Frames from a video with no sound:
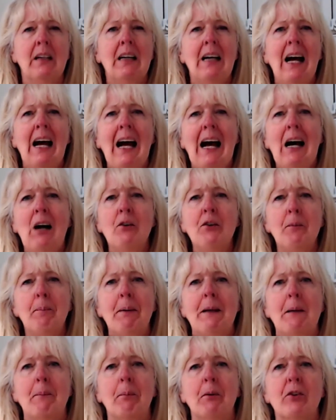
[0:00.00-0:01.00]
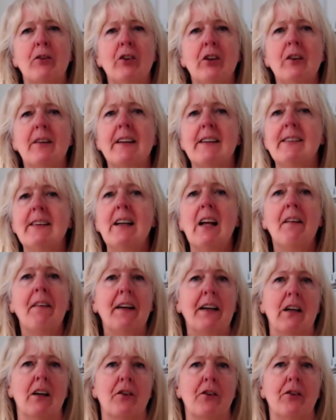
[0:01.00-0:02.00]
How do people do this in other
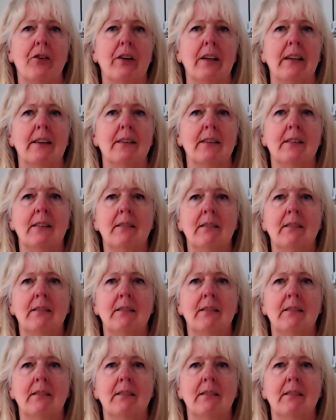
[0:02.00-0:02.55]
countries?